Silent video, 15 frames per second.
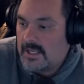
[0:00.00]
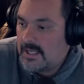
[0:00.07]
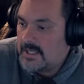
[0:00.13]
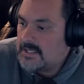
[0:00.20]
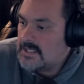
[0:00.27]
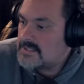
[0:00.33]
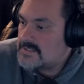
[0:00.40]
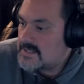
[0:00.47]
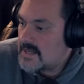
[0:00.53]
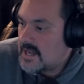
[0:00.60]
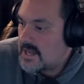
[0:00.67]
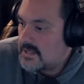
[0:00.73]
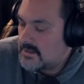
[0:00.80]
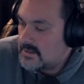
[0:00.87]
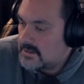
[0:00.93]
any
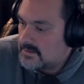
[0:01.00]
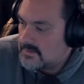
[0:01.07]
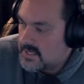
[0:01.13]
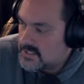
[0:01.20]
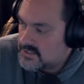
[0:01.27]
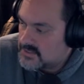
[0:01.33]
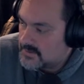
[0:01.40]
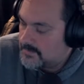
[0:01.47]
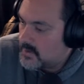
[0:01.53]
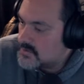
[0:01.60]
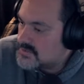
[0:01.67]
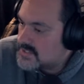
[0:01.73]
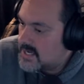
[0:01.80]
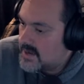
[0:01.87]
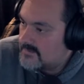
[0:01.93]
side that is
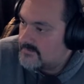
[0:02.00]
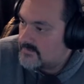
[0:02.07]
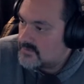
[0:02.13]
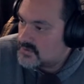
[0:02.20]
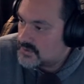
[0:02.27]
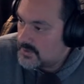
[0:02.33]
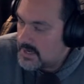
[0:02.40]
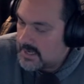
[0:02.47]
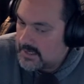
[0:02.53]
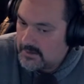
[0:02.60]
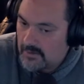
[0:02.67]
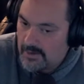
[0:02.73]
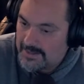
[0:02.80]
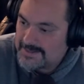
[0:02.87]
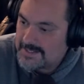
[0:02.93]
supposed to have
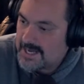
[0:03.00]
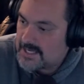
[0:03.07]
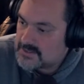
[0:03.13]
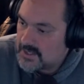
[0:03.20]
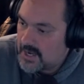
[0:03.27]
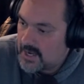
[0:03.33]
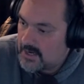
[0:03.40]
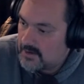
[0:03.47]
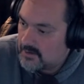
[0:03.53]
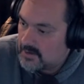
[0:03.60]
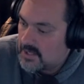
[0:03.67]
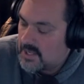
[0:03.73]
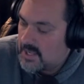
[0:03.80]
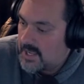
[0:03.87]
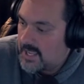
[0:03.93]
tread on that tire